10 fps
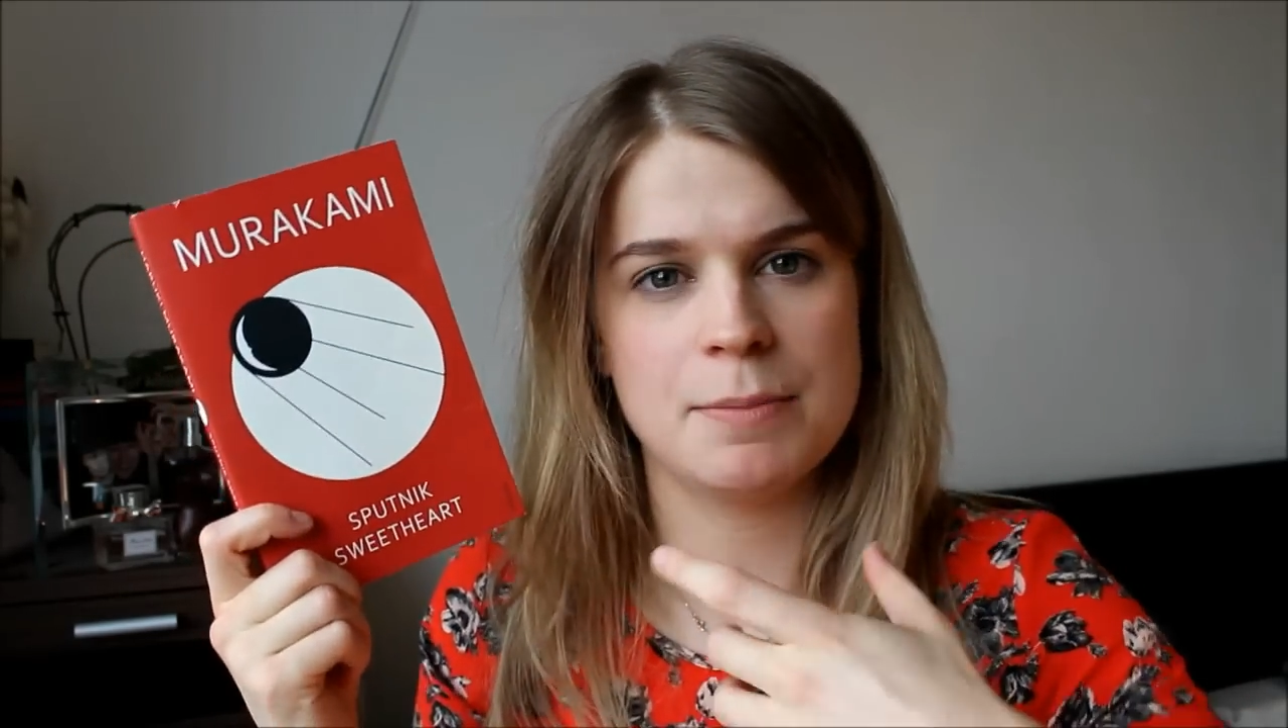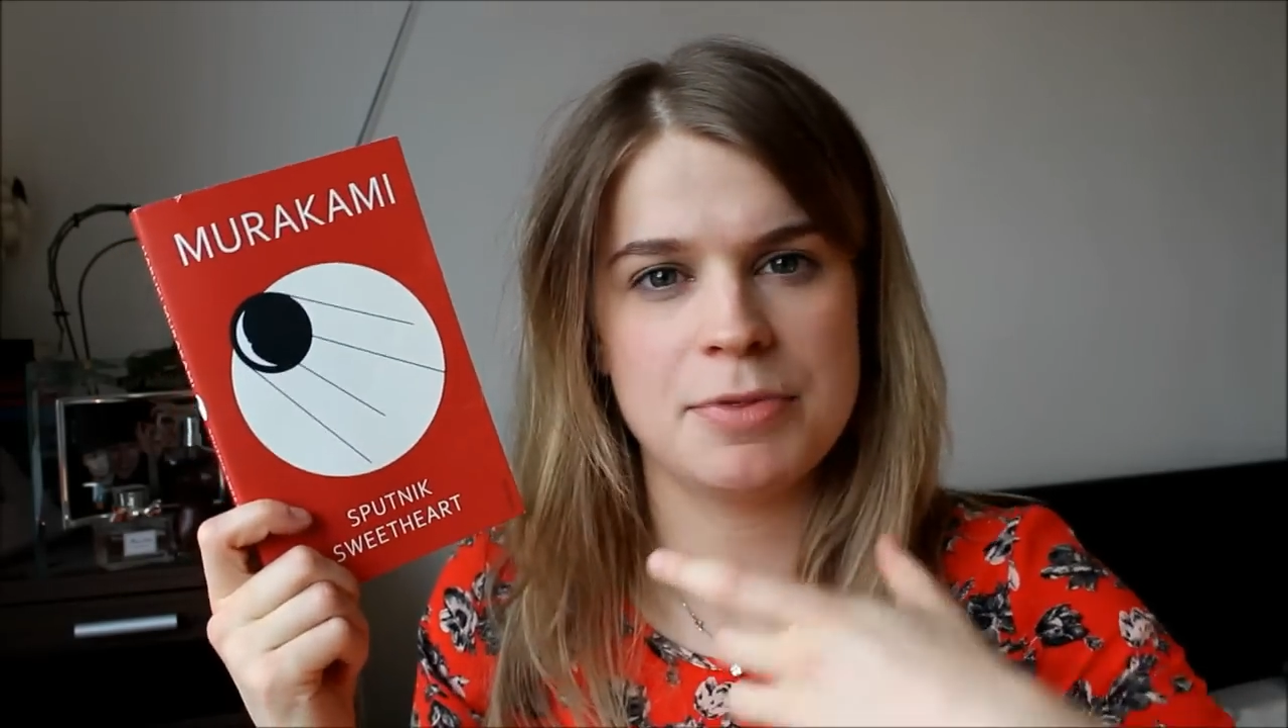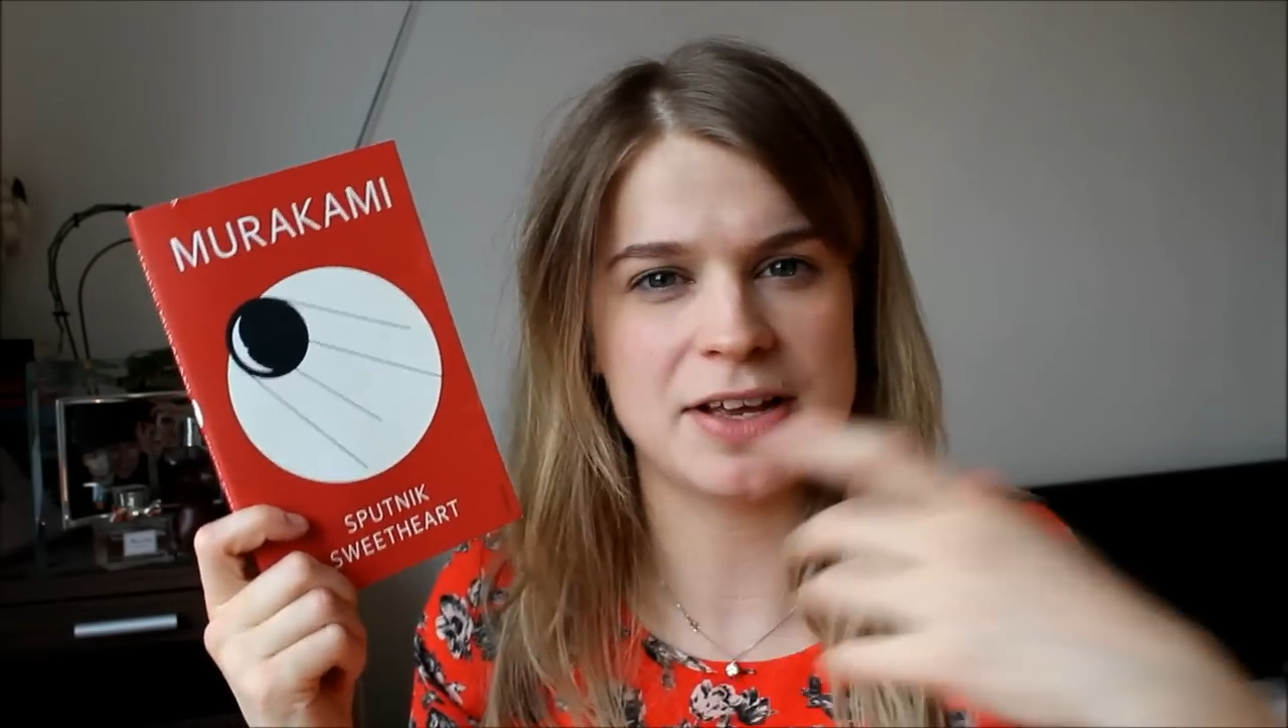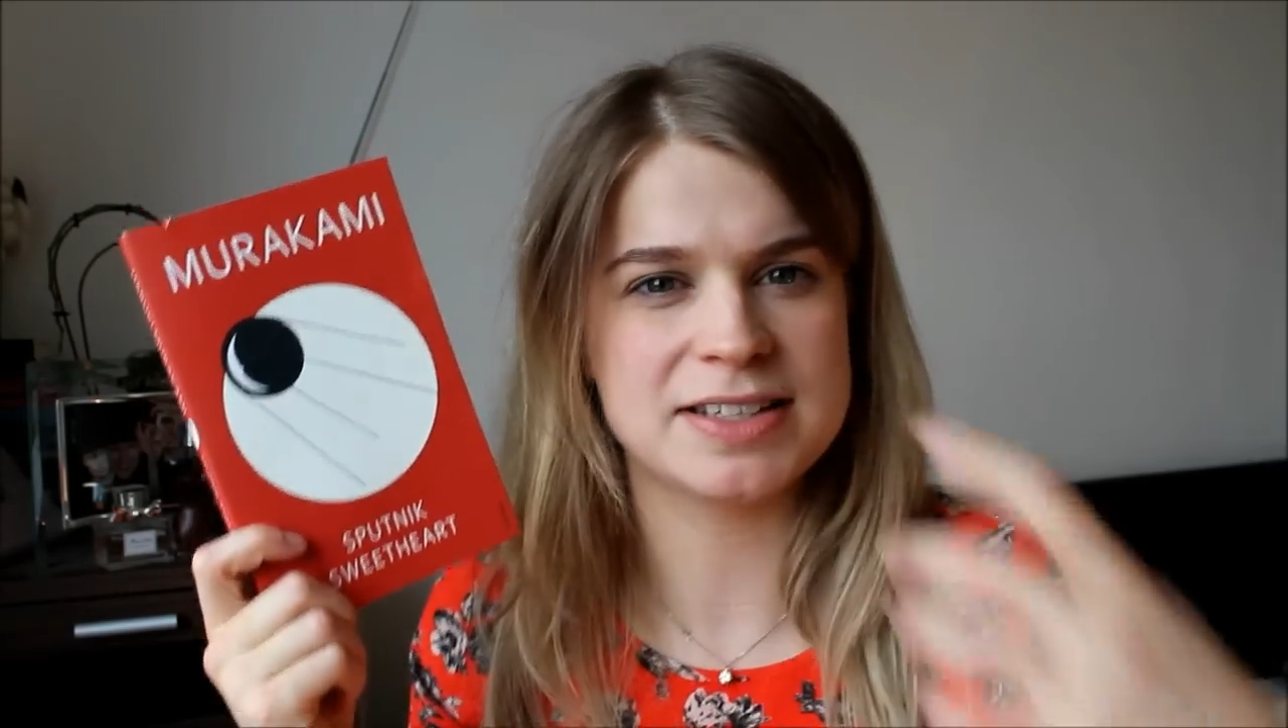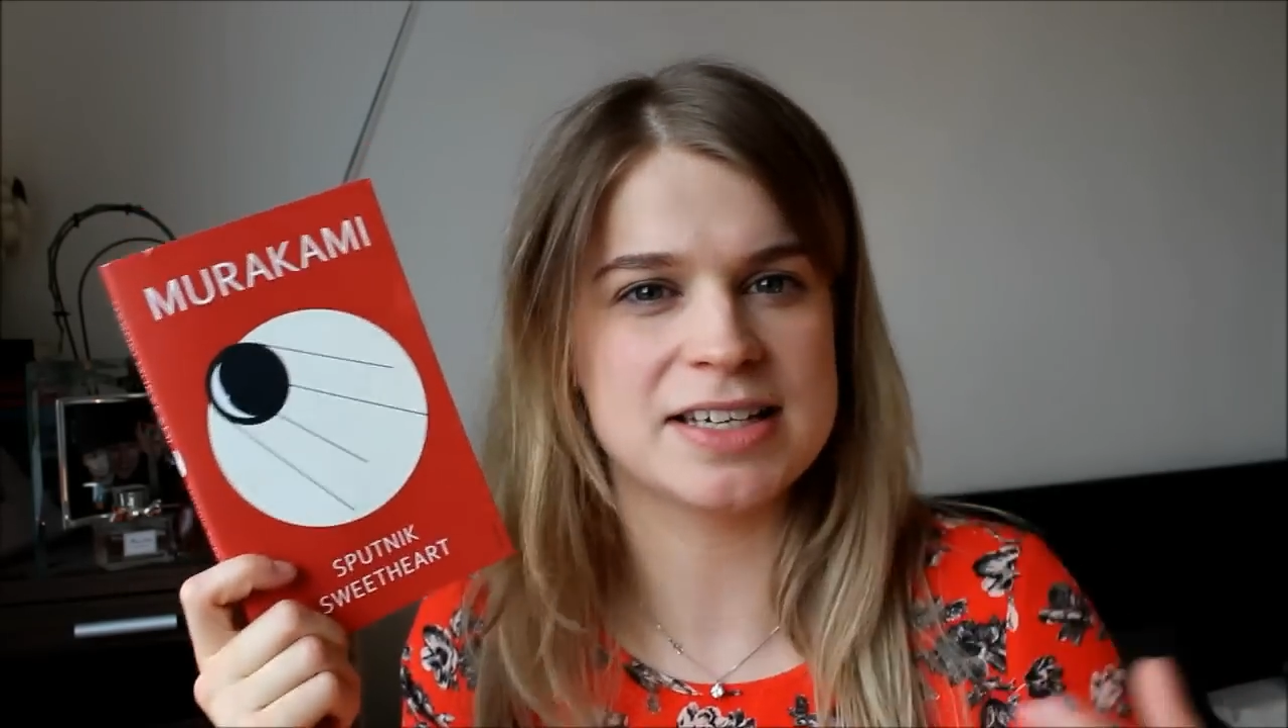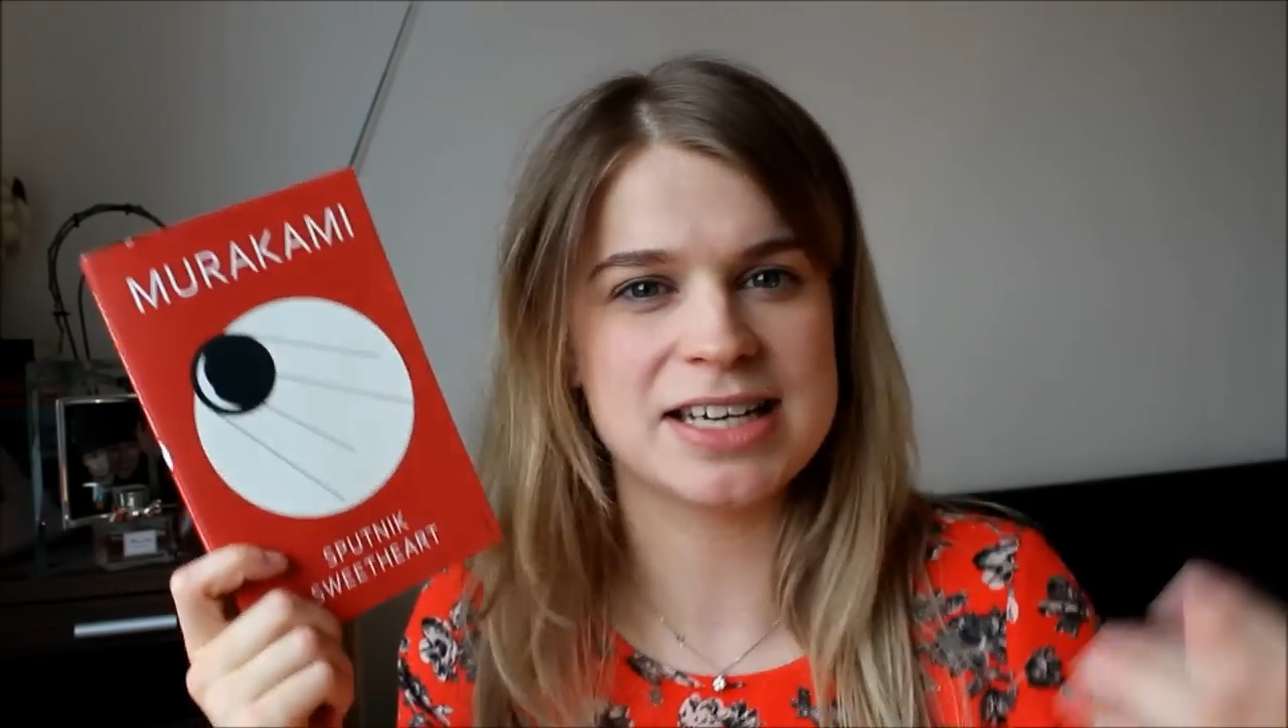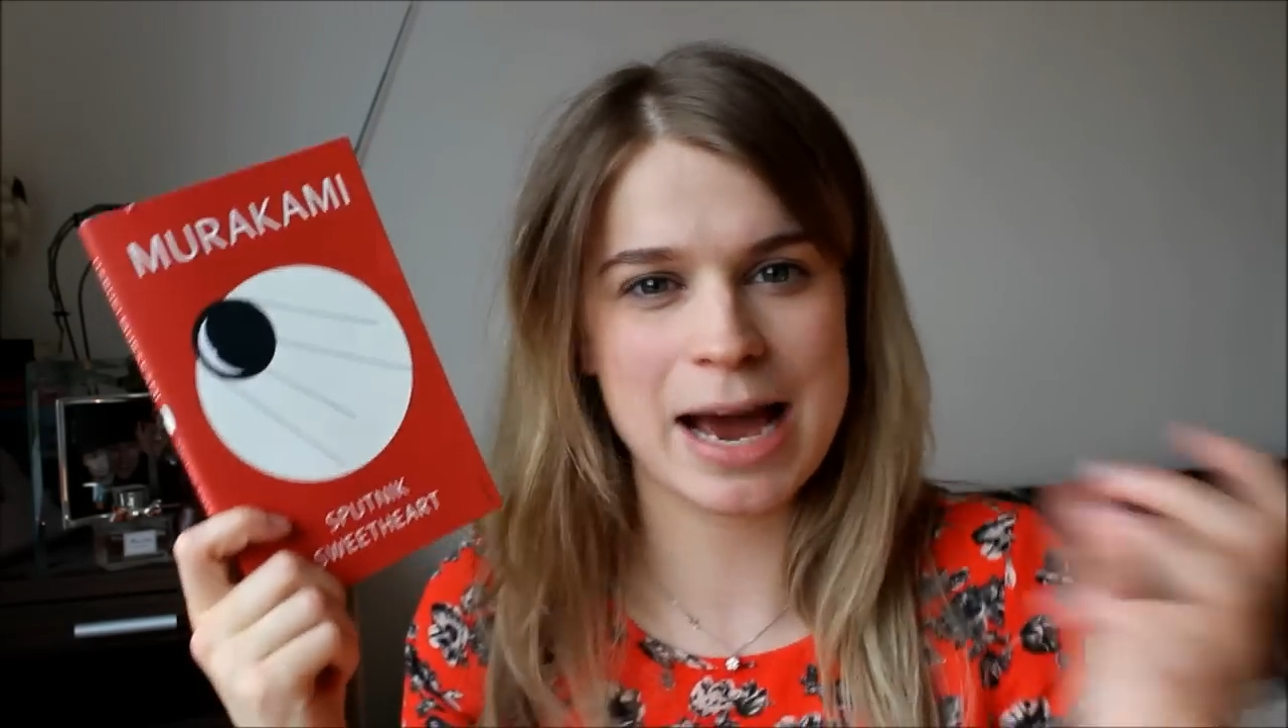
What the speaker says: things that had